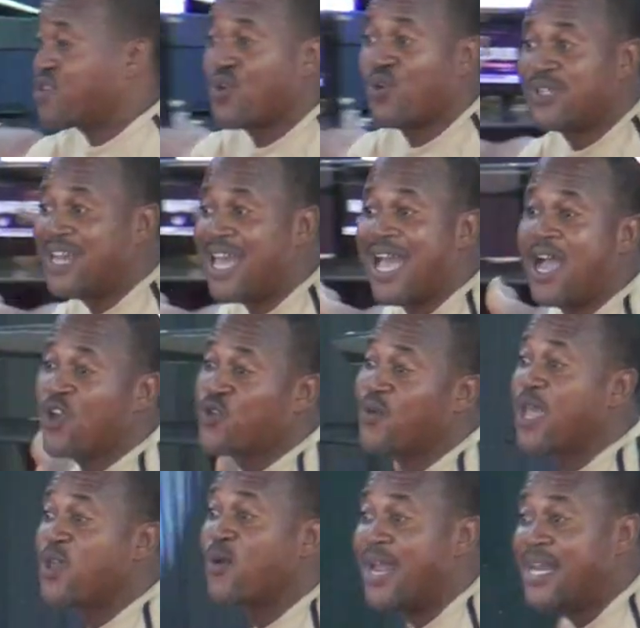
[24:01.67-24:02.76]
sold that house where
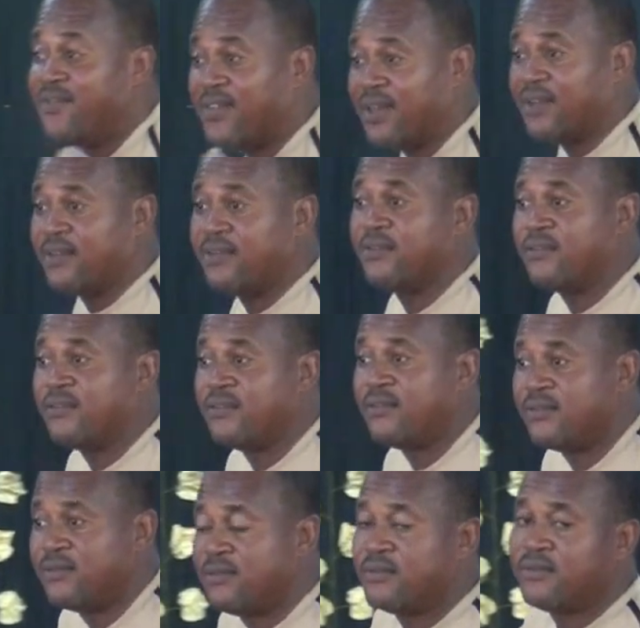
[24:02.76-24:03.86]
you are living.
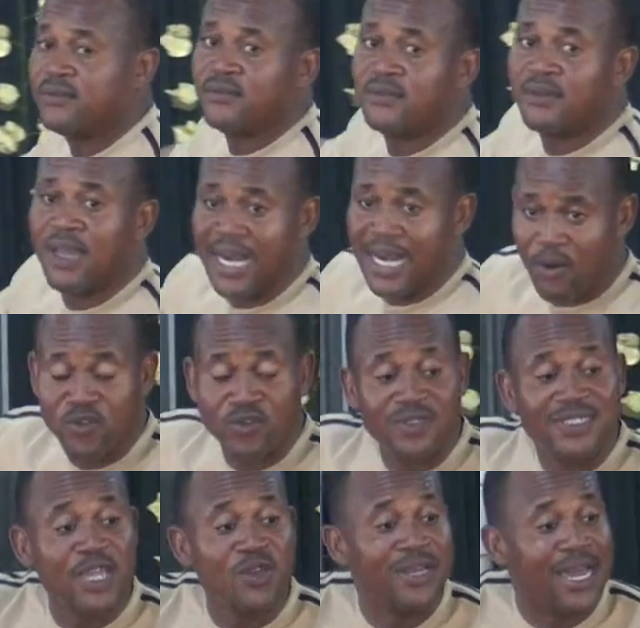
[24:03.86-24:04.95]
And I want to
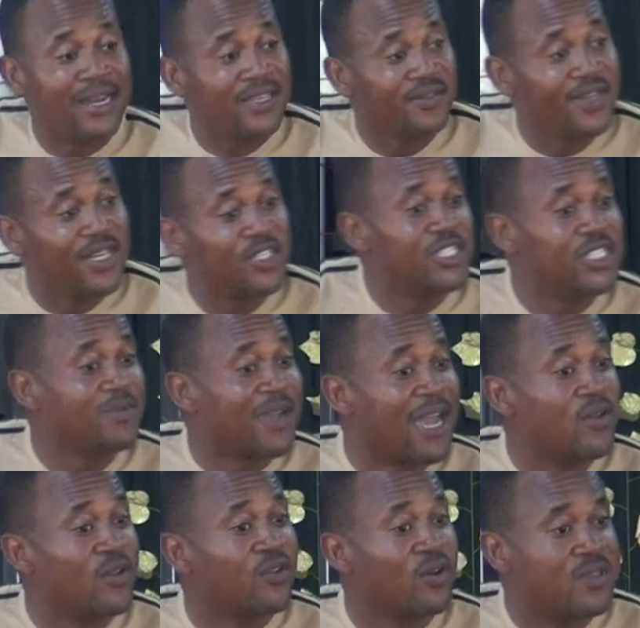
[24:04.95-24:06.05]
tell you that this relationship
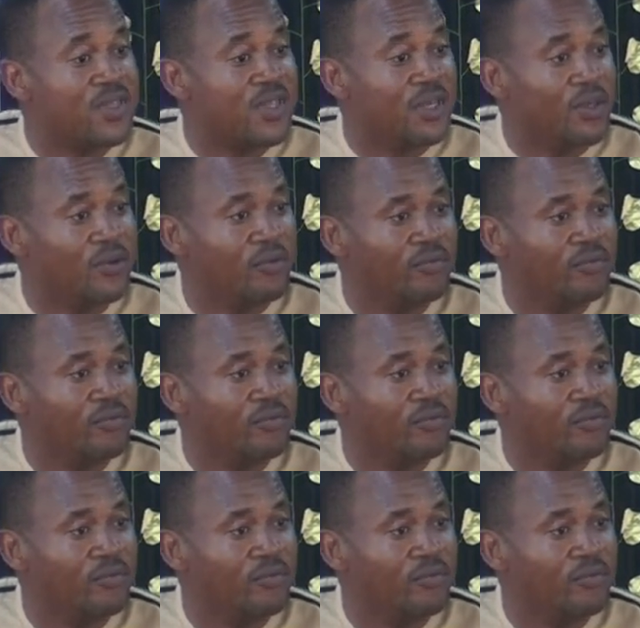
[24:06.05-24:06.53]
cannot continue.